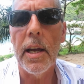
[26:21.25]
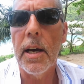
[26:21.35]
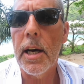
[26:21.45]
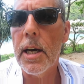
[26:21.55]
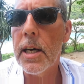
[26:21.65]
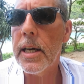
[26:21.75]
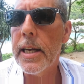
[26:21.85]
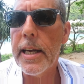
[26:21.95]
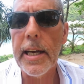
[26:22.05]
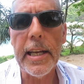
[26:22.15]

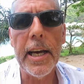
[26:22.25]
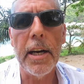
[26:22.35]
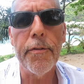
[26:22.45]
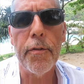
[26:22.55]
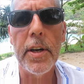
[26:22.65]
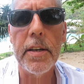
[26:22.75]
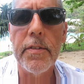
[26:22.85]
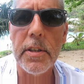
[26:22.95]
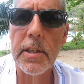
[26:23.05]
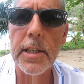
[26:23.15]
and he had a friend
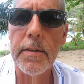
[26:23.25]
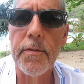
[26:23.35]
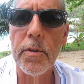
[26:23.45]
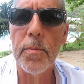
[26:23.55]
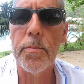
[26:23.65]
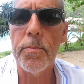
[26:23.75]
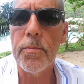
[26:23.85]
visiting from